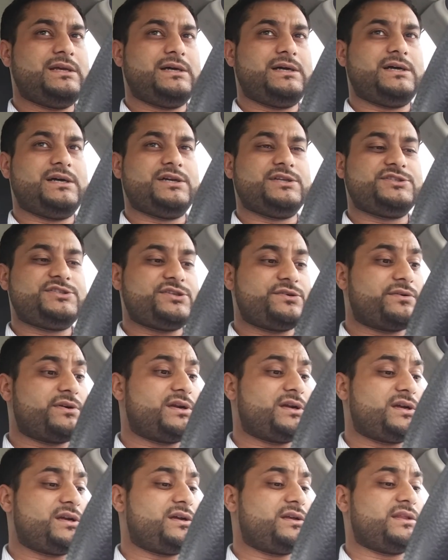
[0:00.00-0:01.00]
uh,
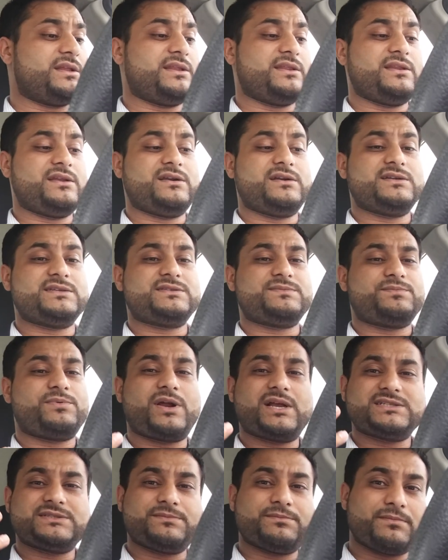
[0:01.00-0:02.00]
Jira, and there's
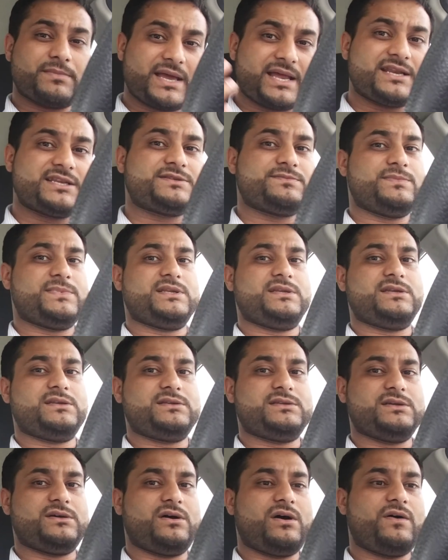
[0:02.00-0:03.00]
project
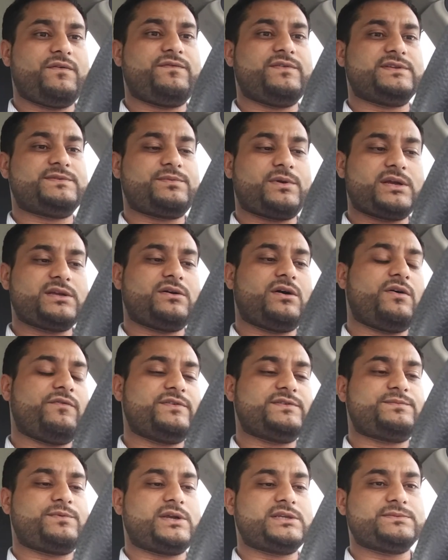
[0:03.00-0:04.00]
management office pro
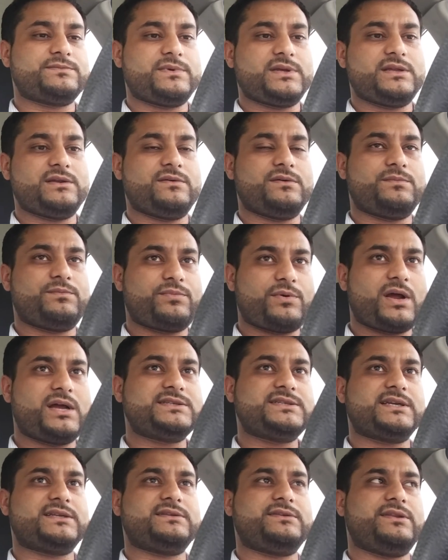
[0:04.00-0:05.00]
office project uh,
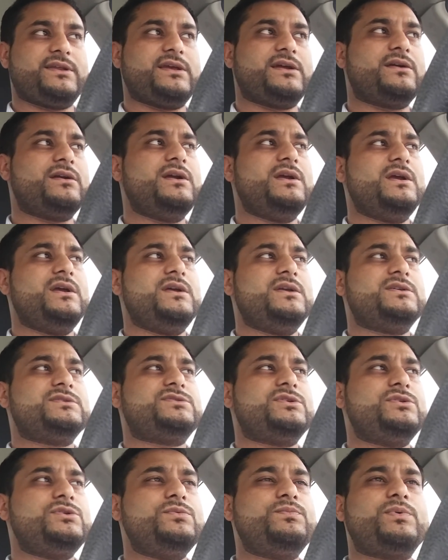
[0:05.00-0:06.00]
project there.
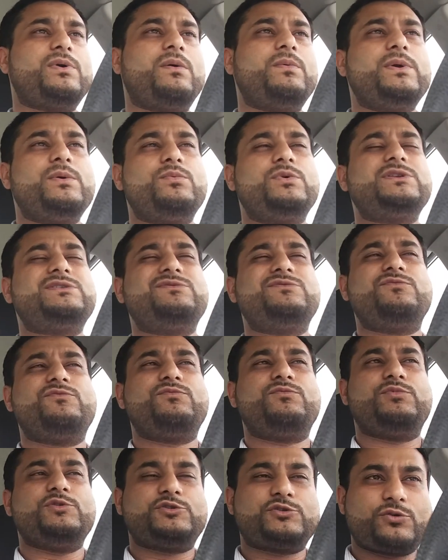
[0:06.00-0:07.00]
So you probably would
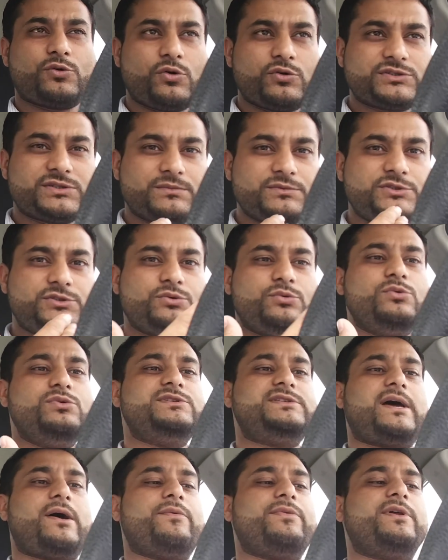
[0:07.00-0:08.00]
throw some
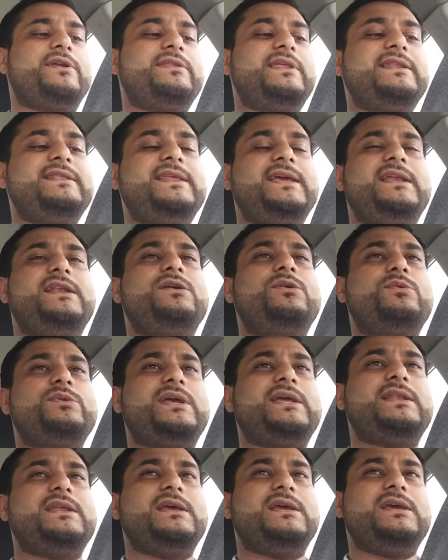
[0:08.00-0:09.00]
tools out there that they know
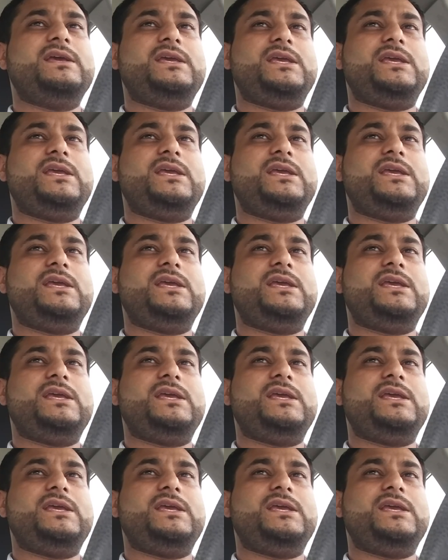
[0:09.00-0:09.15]
that